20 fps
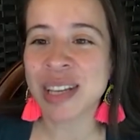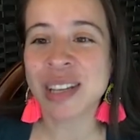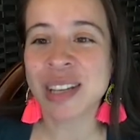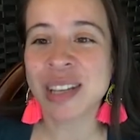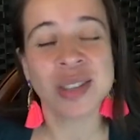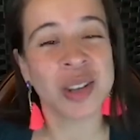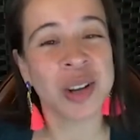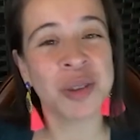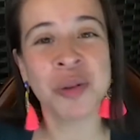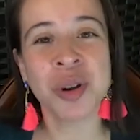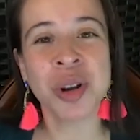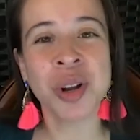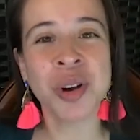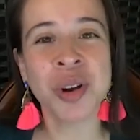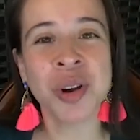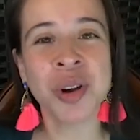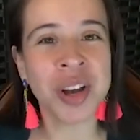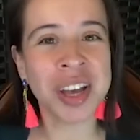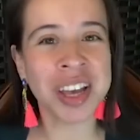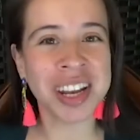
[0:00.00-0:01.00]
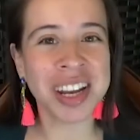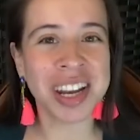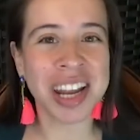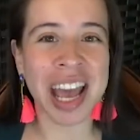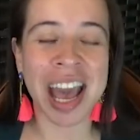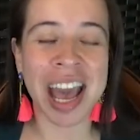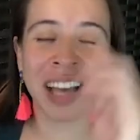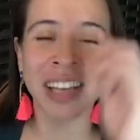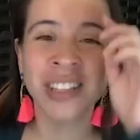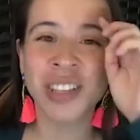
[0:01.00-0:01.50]
So I want to go ahead and
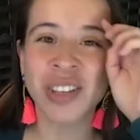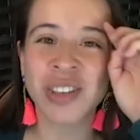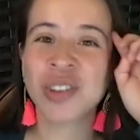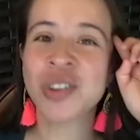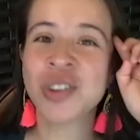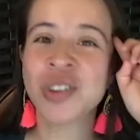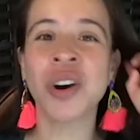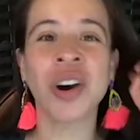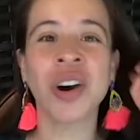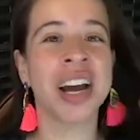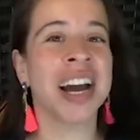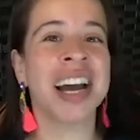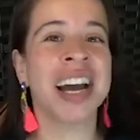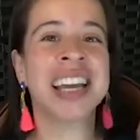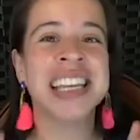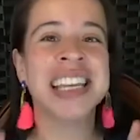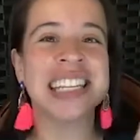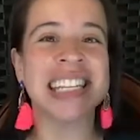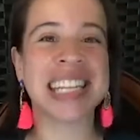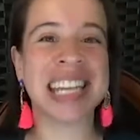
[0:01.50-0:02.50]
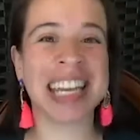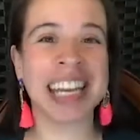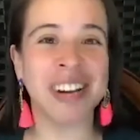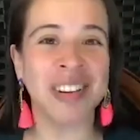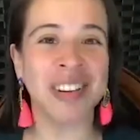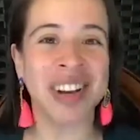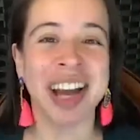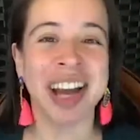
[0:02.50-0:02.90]
ask you, you know how I get down.